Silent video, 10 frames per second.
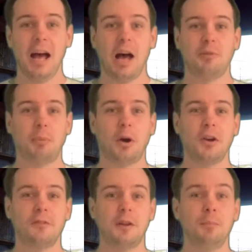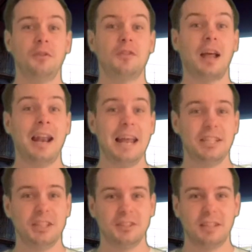as part of the Myths and
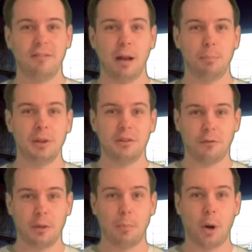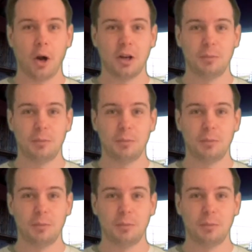Legends development of the park.